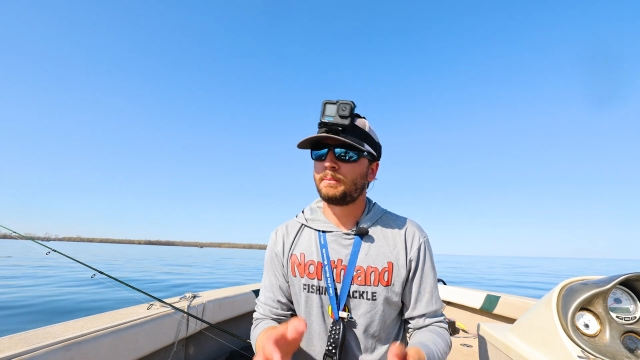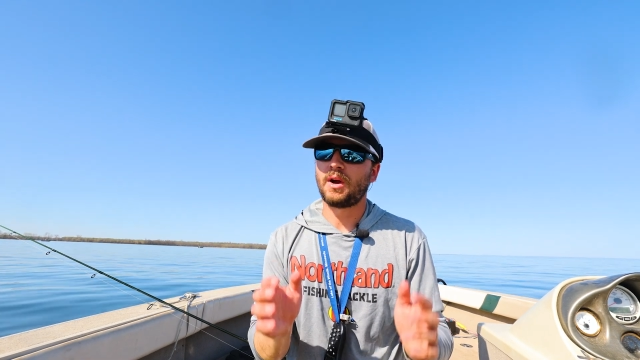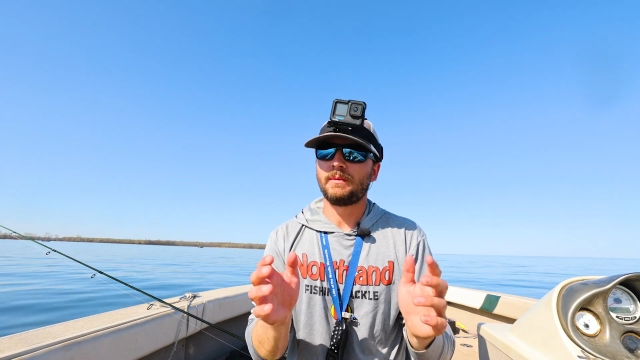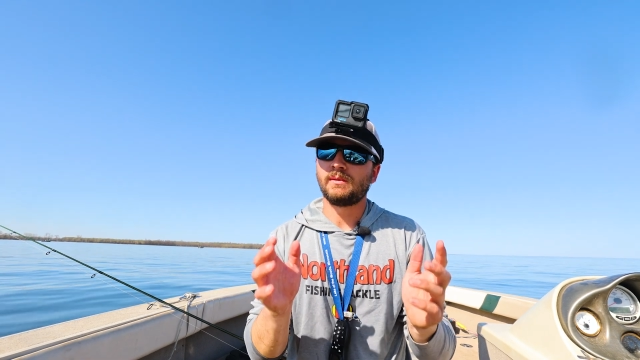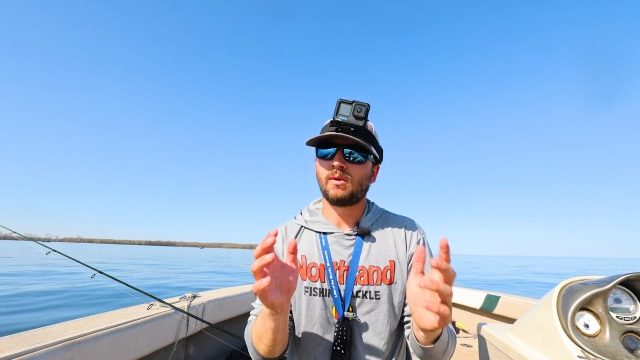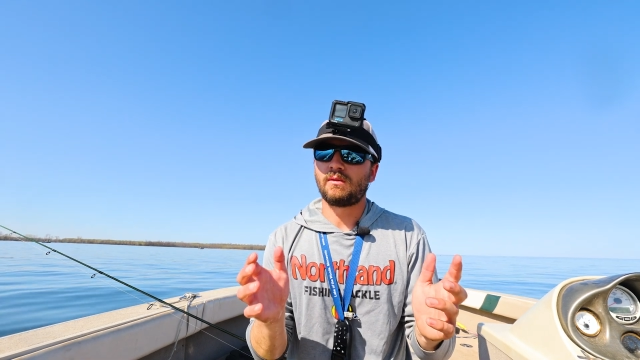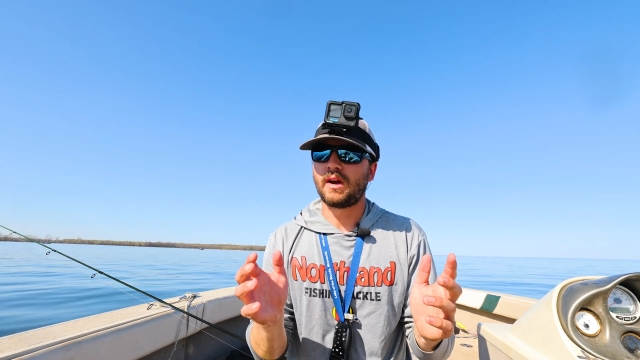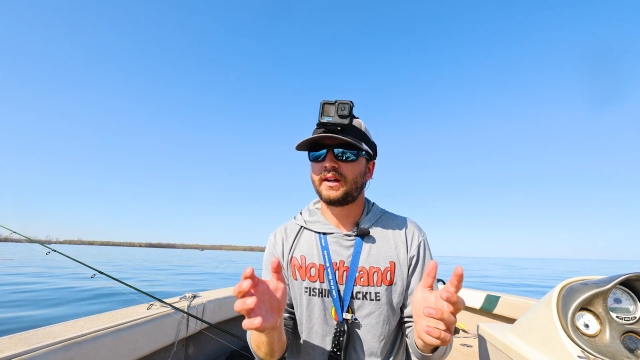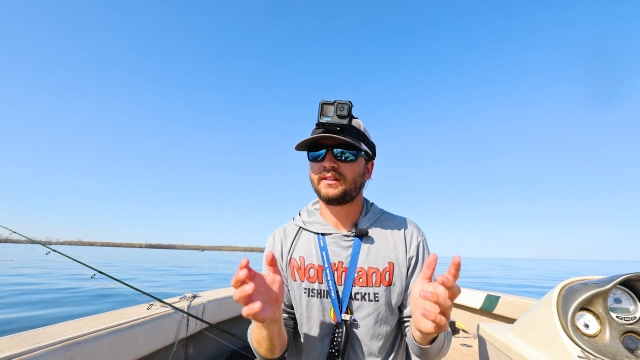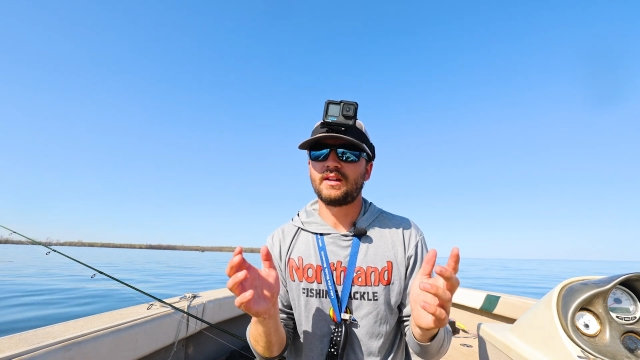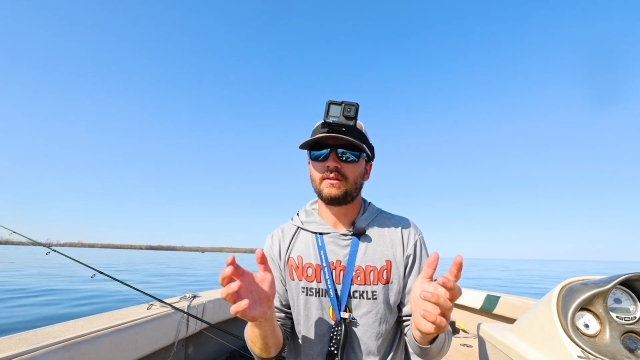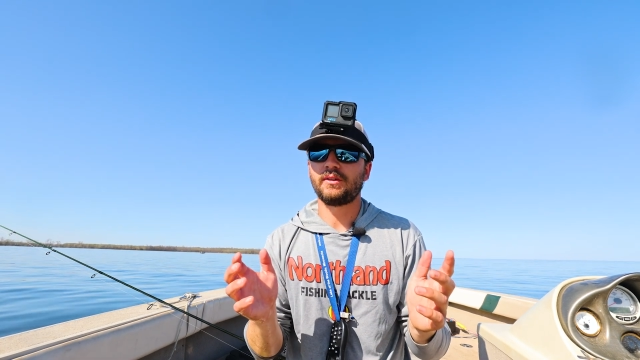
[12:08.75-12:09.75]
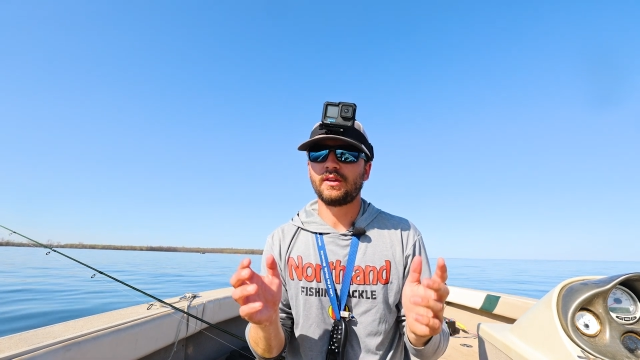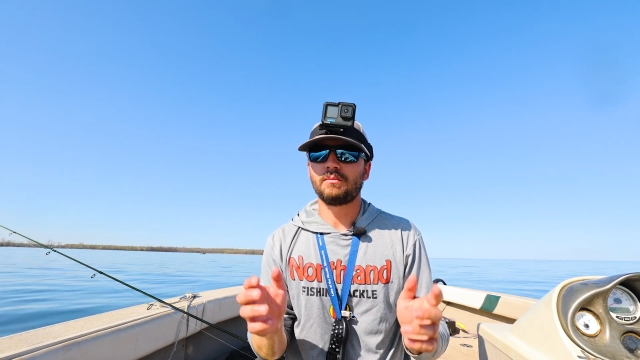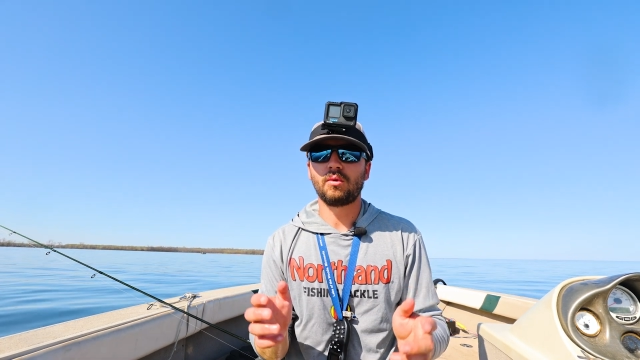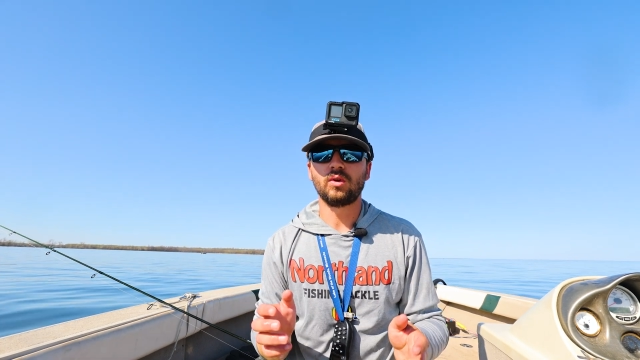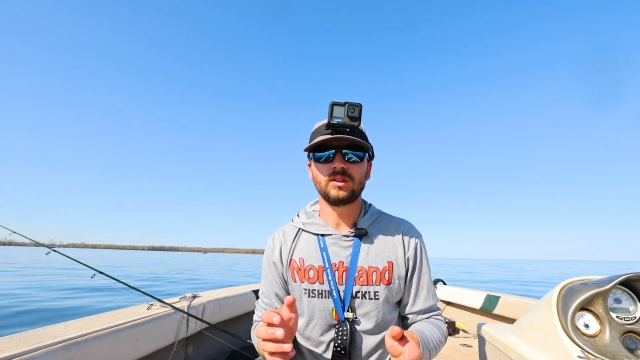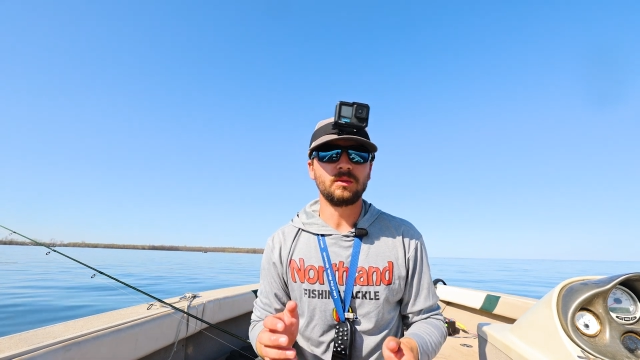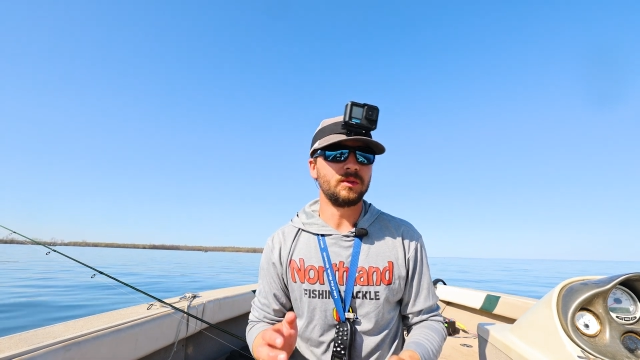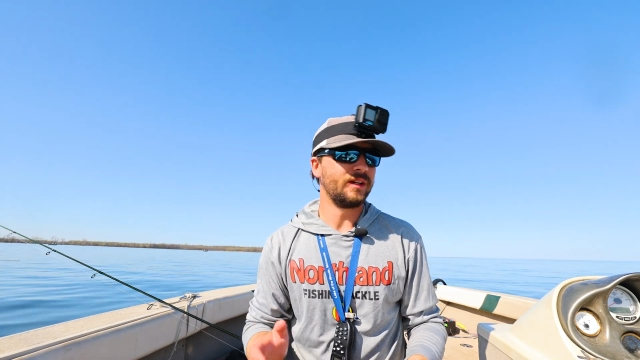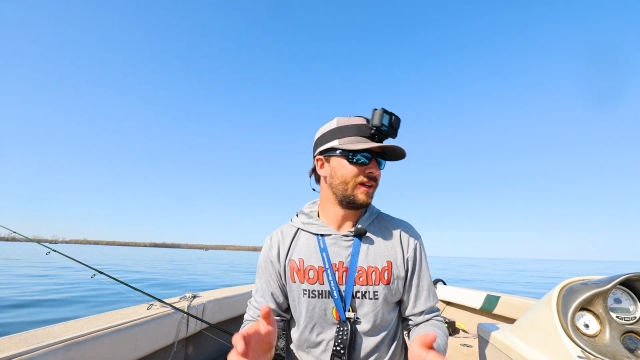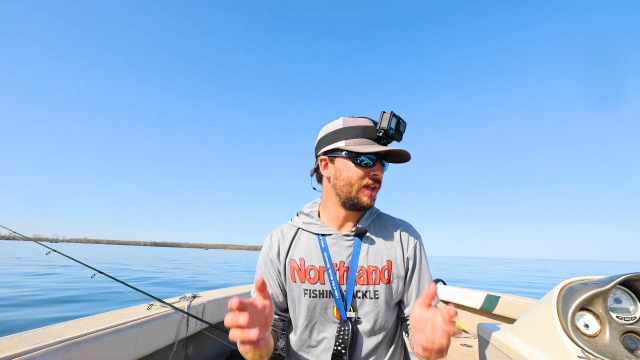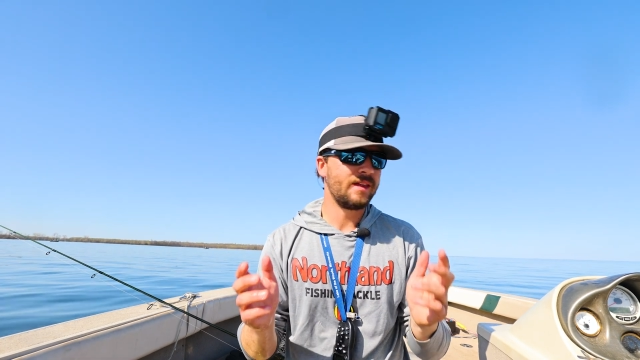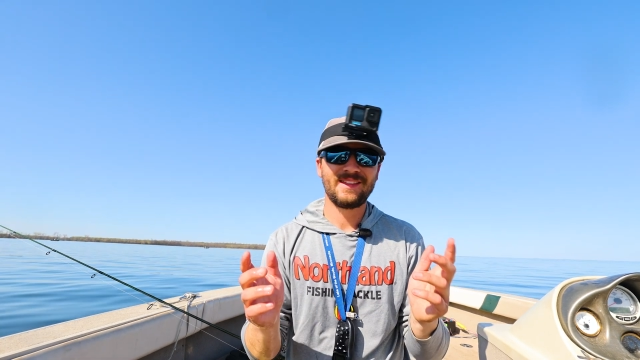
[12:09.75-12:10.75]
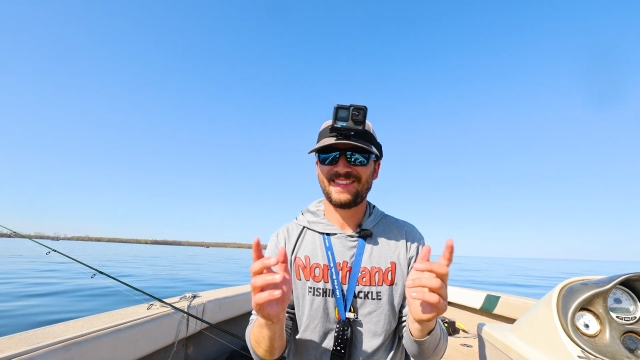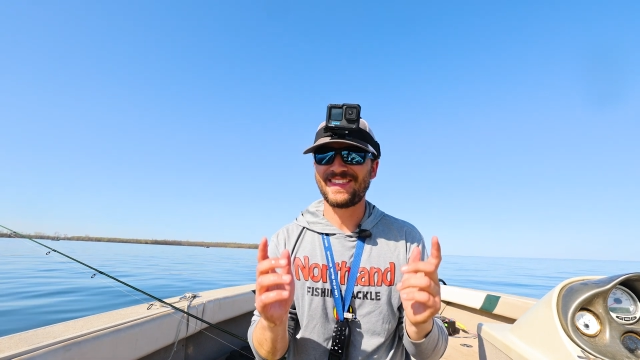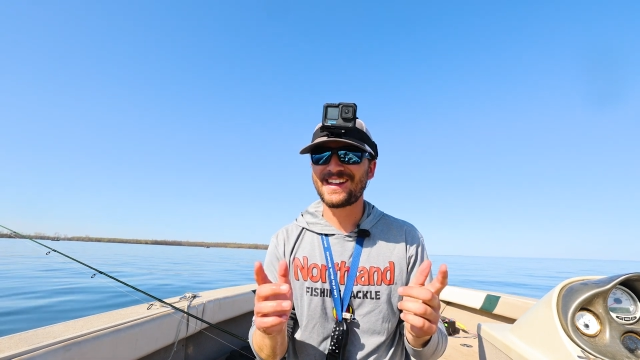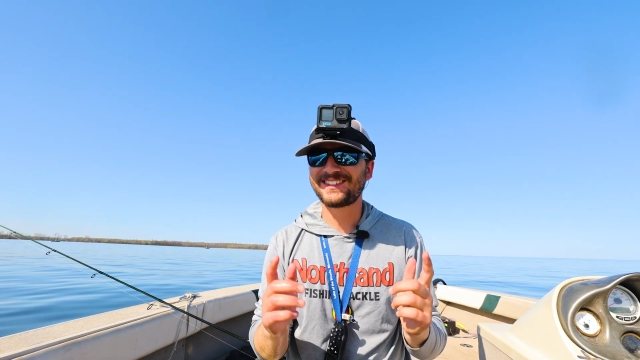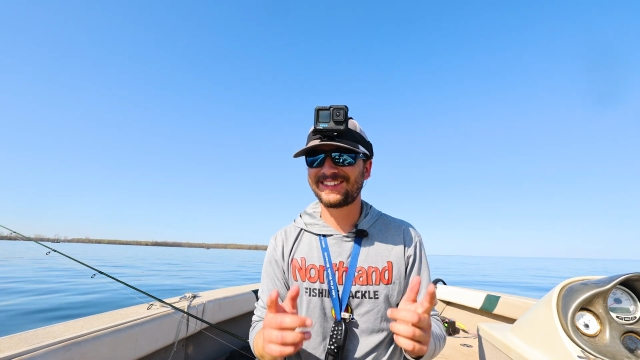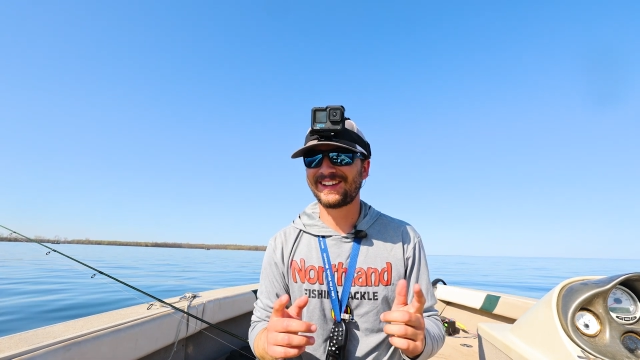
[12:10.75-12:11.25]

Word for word: Probably more rocks, not really a boulder, but that's